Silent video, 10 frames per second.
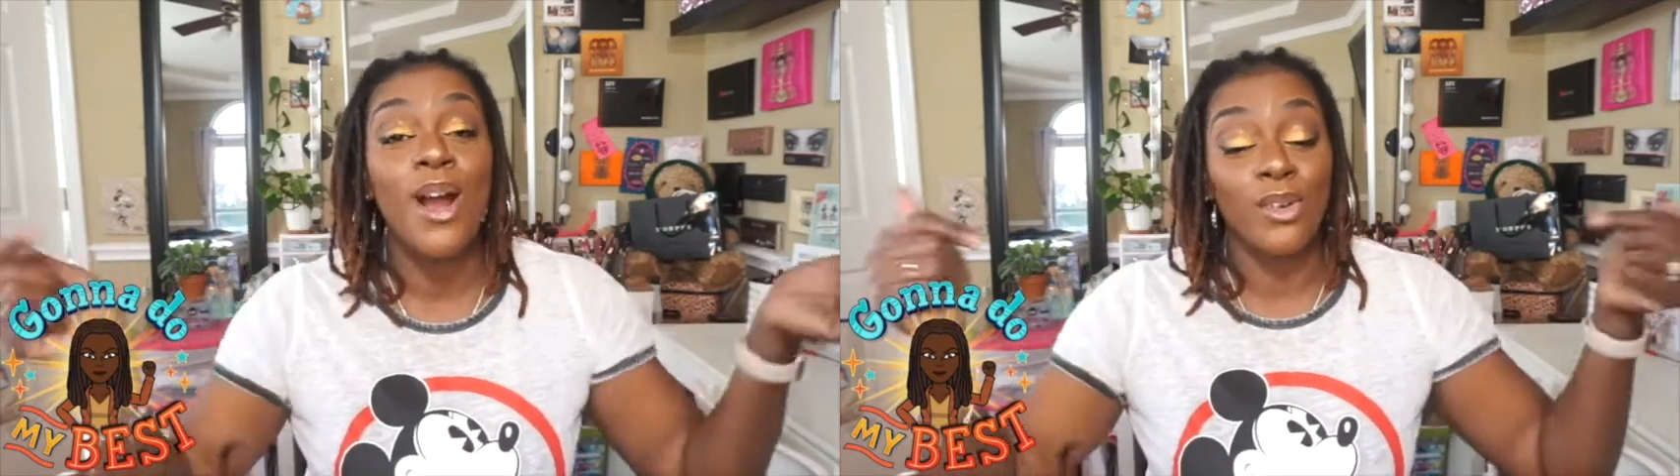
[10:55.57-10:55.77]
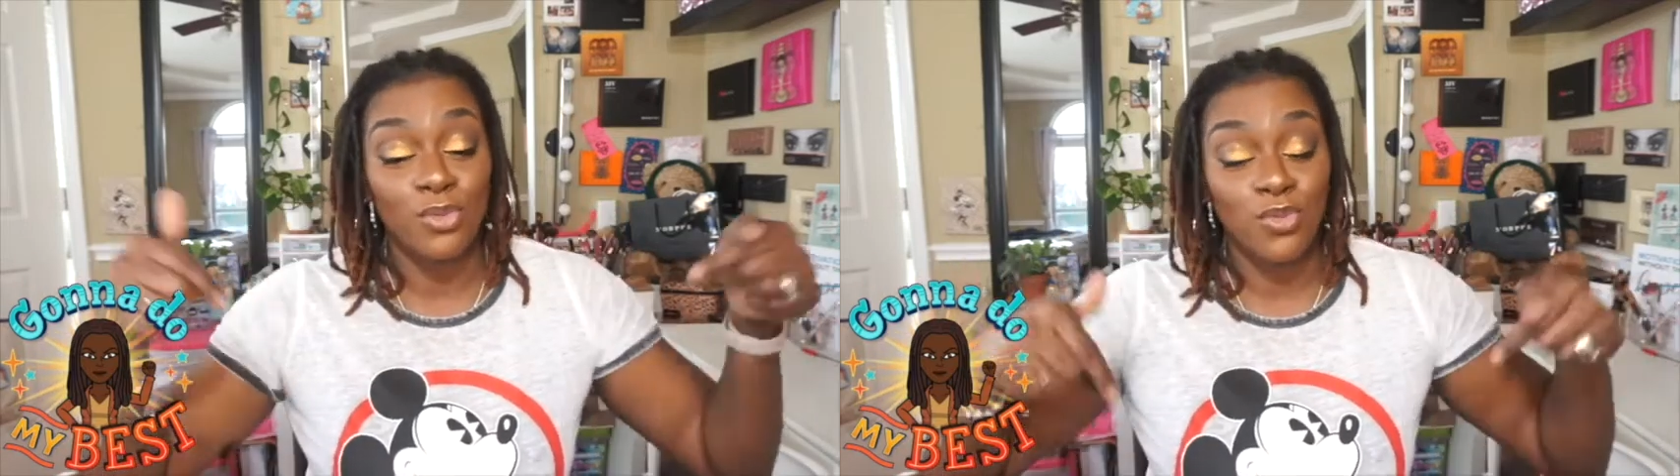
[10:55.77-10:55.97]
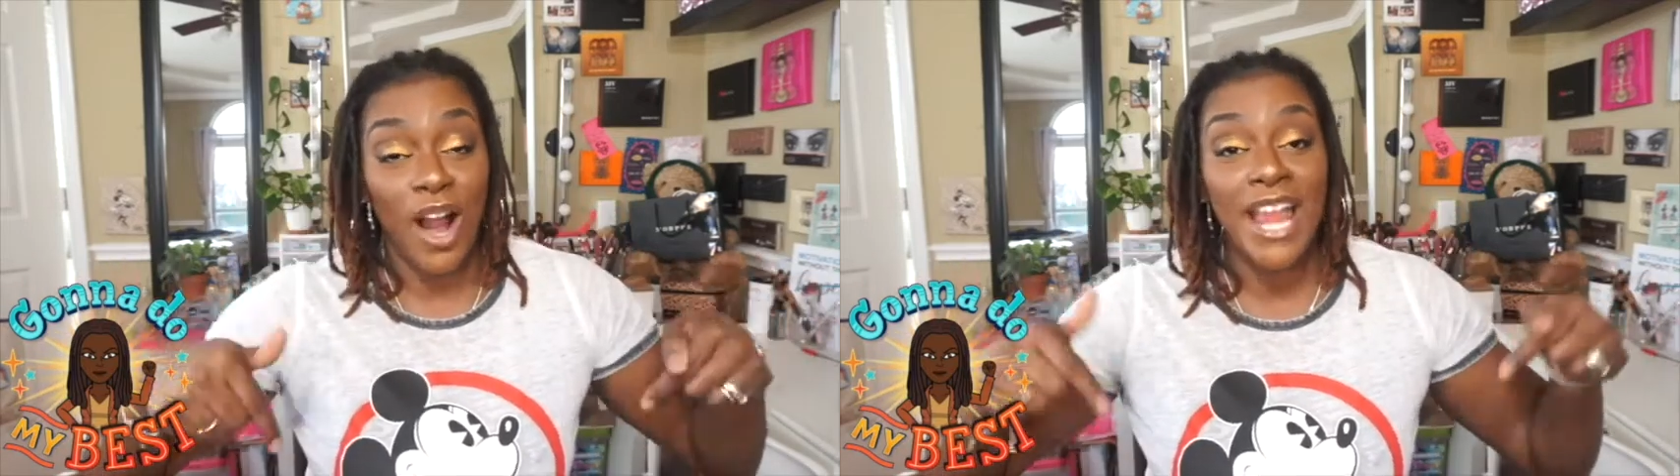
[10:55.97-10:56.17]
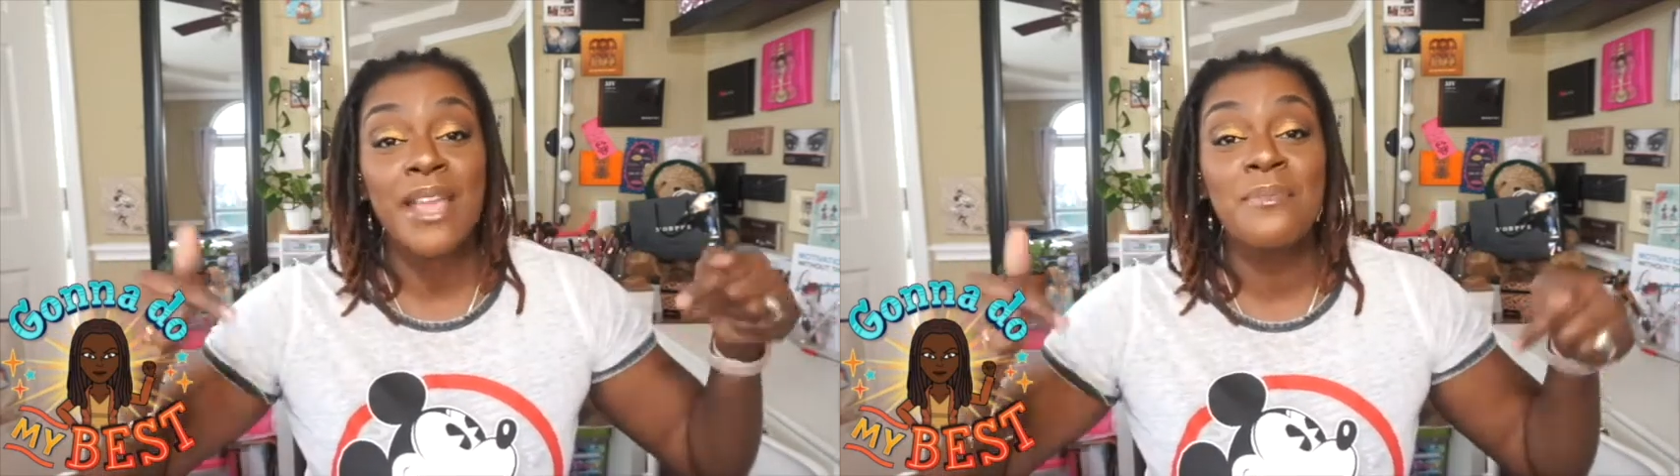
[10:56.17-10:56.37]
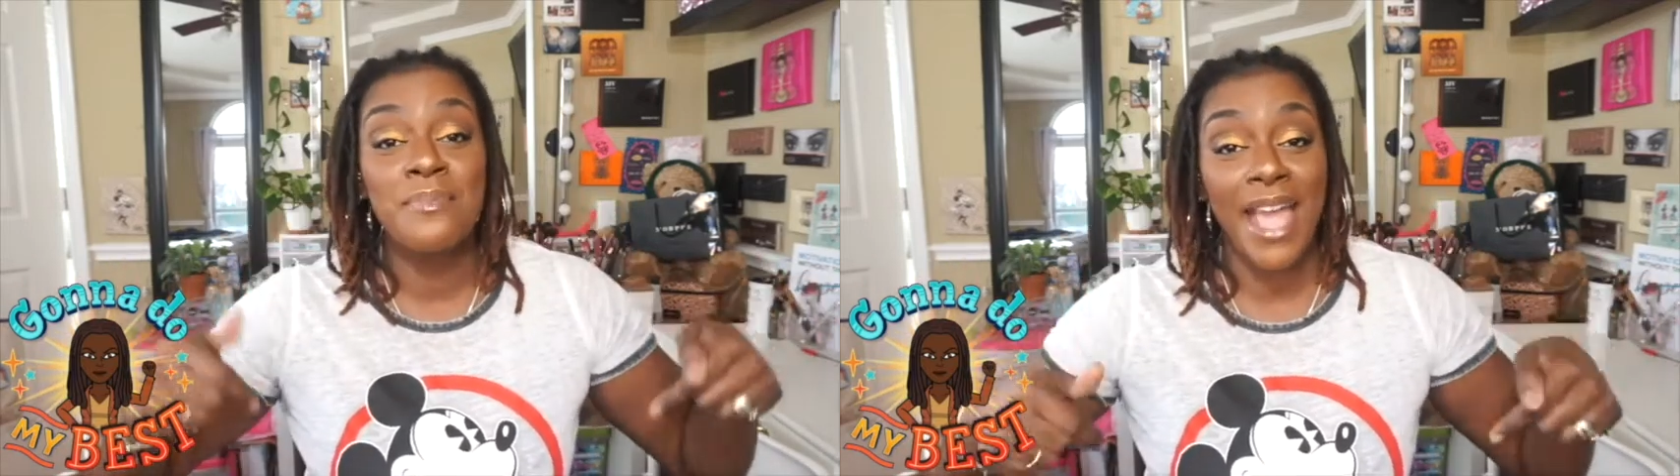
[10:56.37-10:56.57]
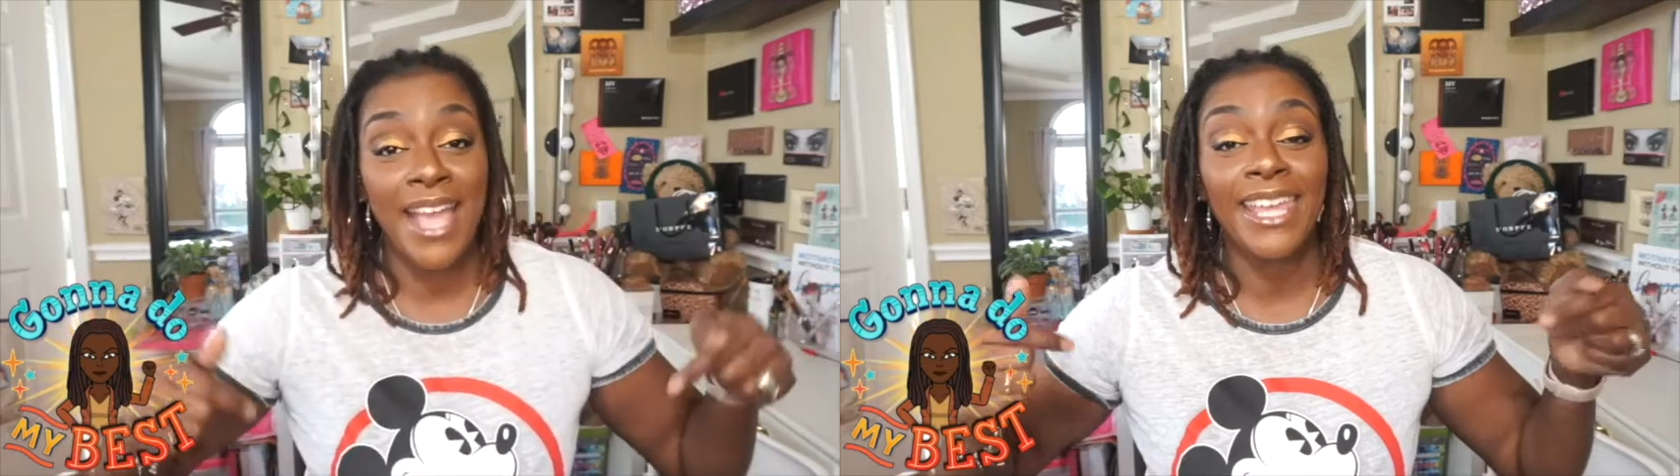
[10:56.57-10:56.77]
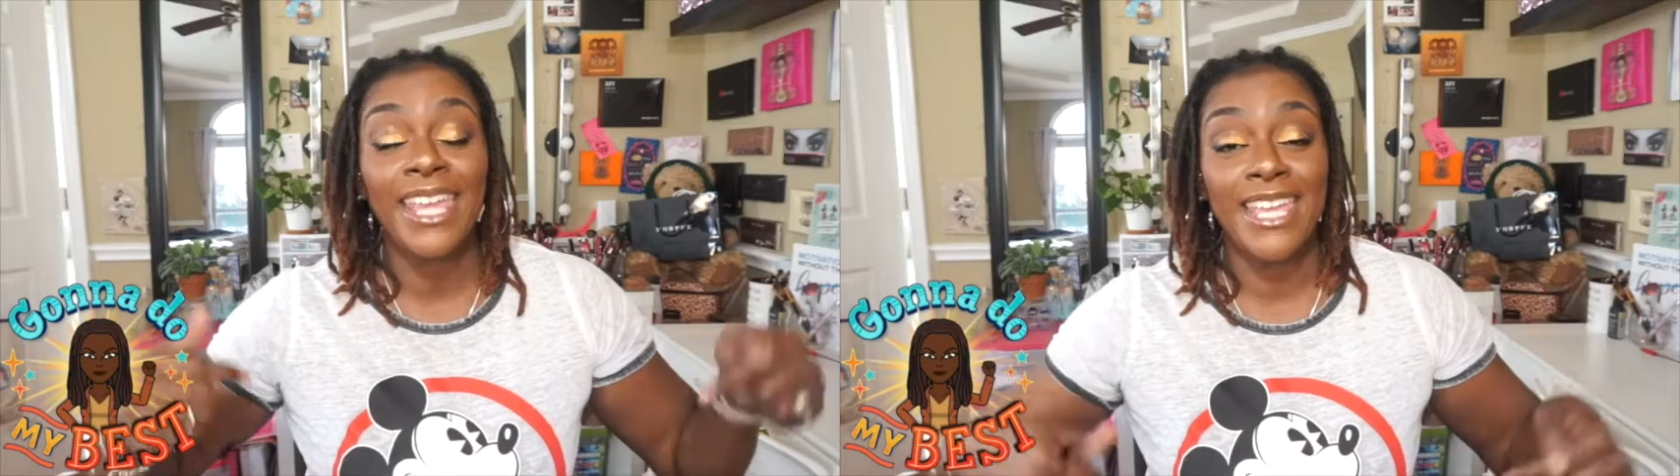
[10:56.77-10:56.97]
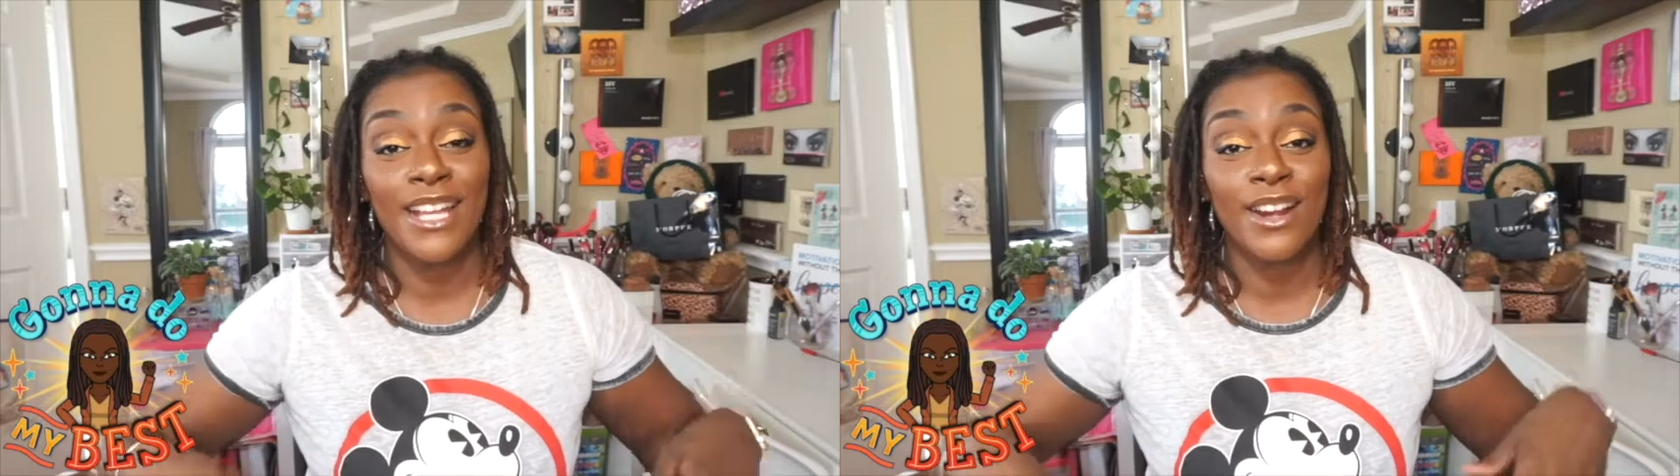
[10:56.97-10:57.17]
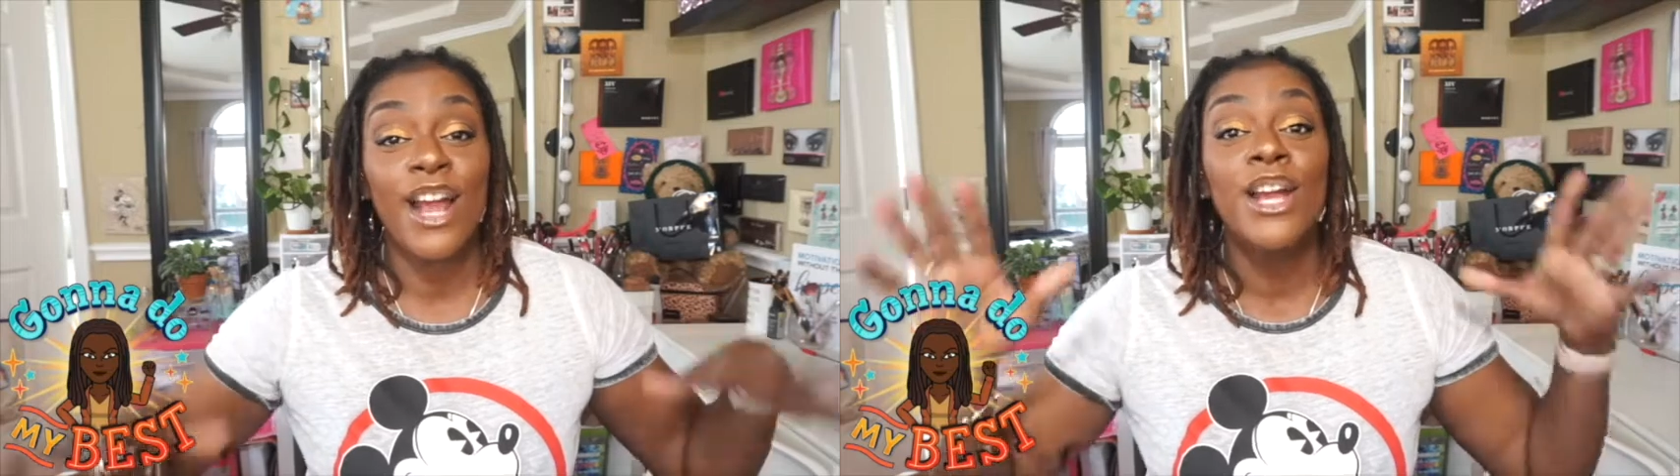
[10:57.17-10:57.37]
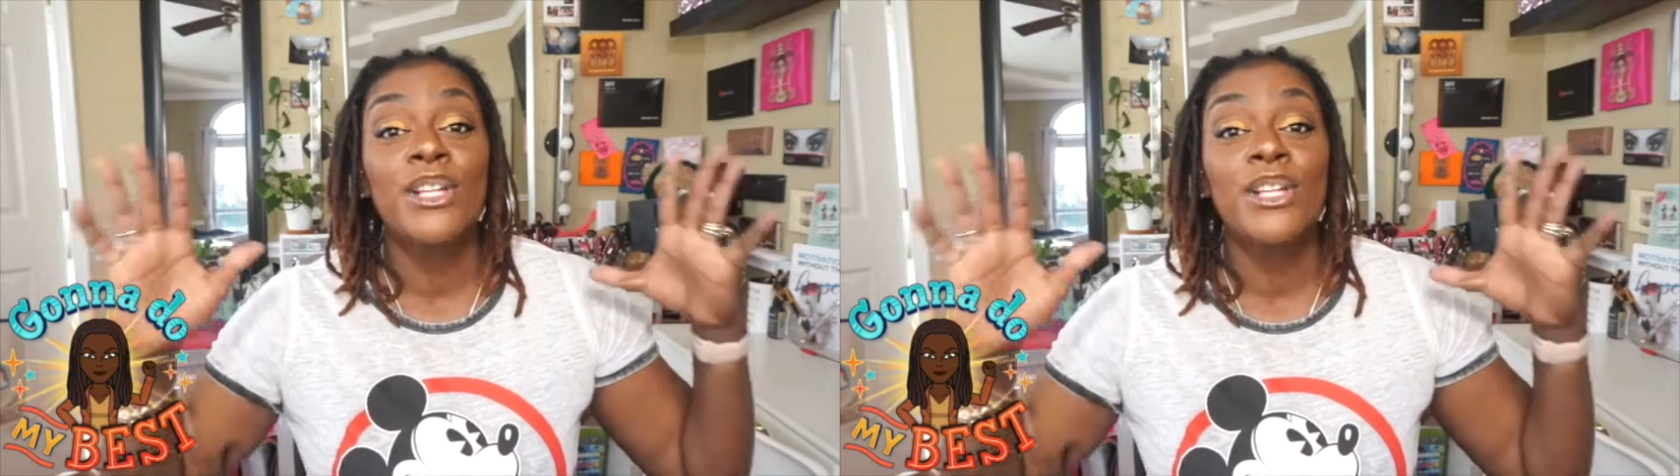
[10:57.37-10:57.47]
right back here